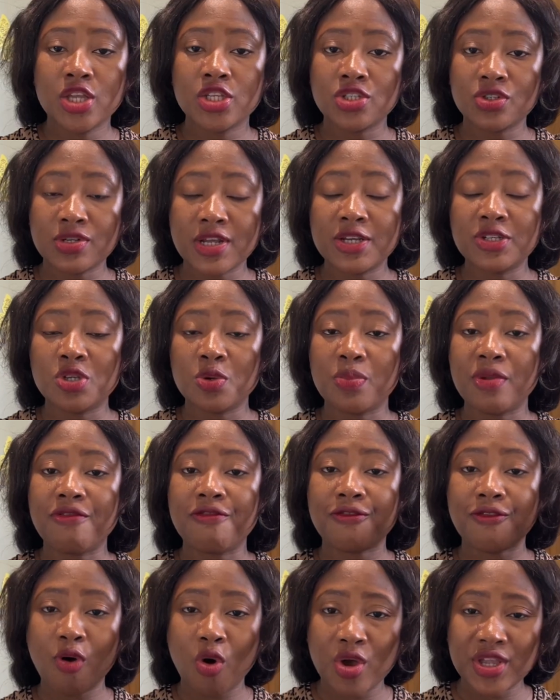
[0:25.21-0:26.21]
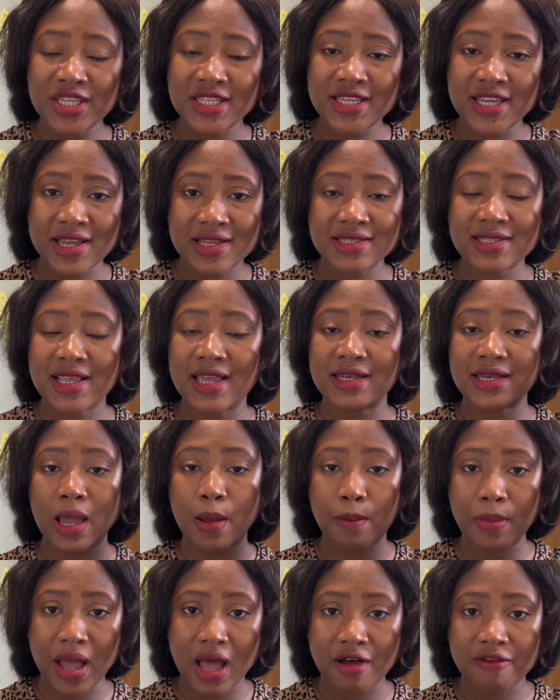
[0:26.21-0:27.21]
children should be 4 years and
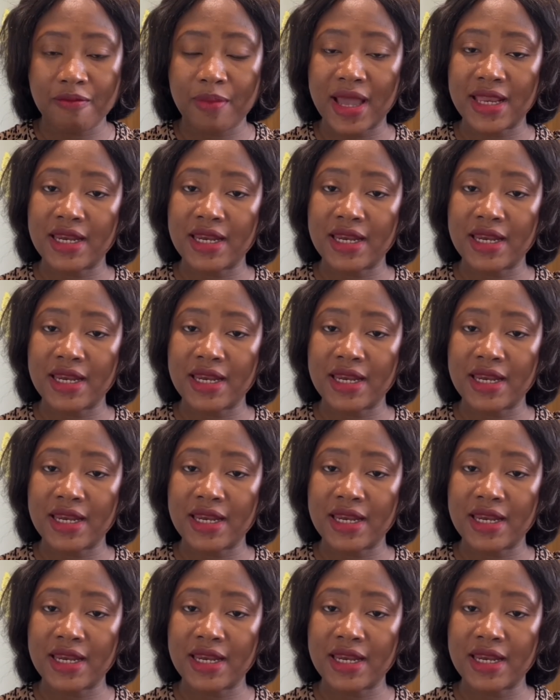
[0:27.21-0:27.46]
above by